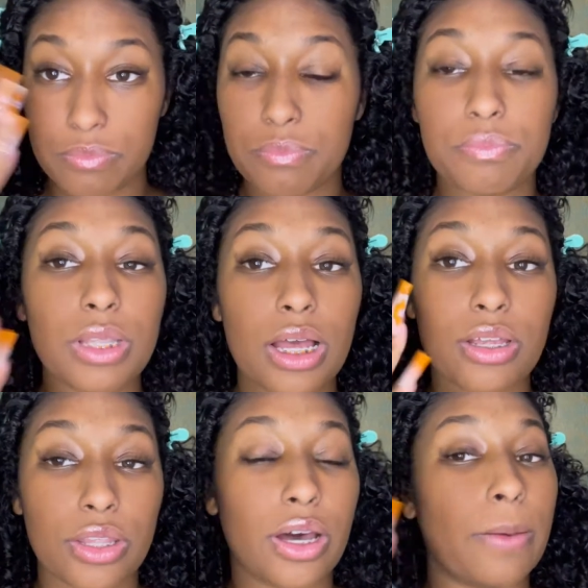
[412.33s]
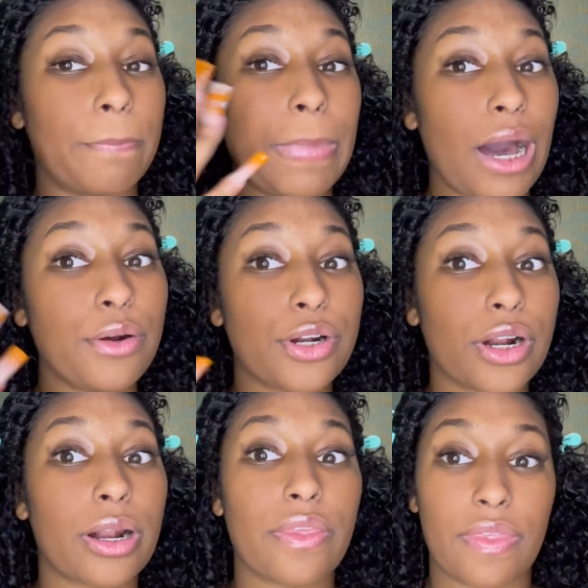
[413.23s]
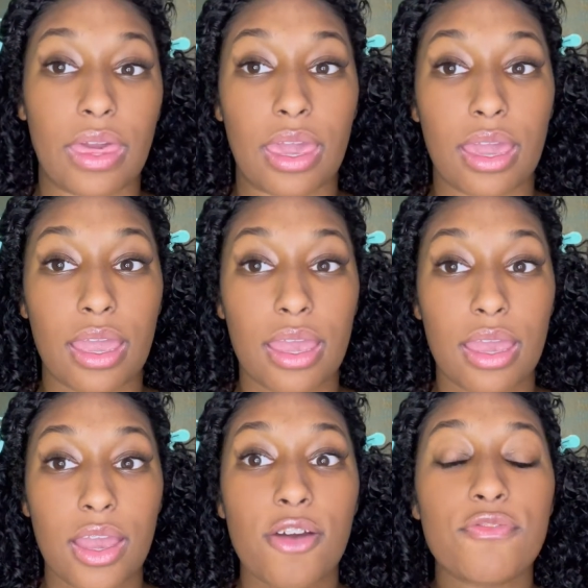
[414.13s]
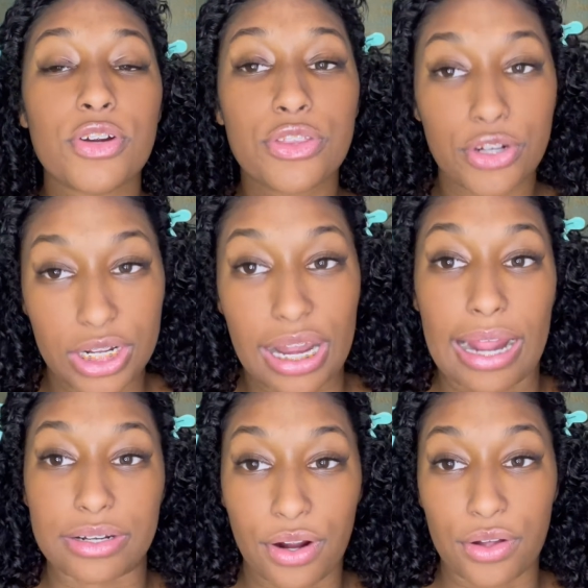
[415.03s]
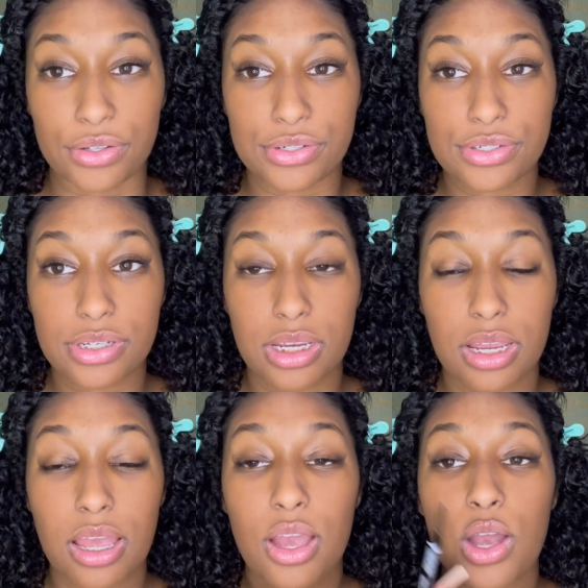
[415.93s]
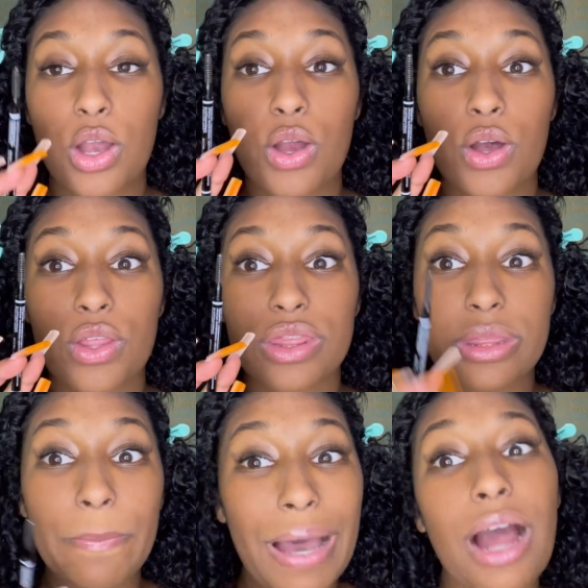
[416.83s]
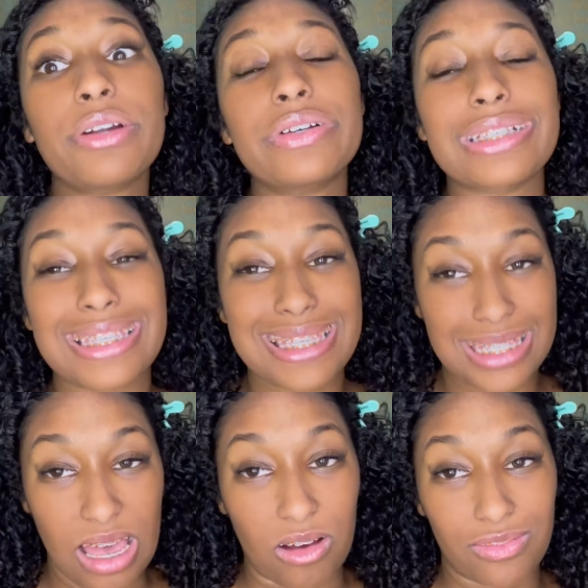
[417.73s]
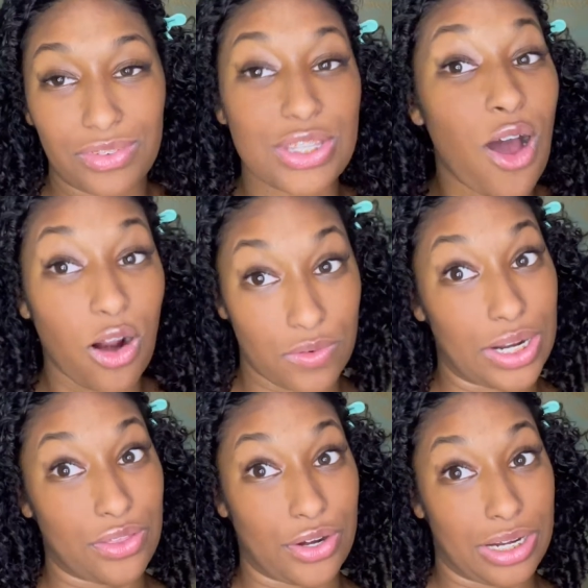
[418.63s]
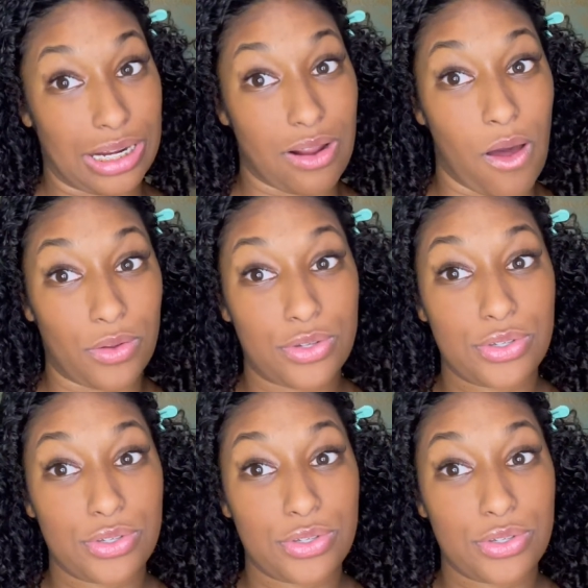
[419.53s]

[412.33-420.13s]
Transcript: the powder thing for $39. The powder itself is already $39.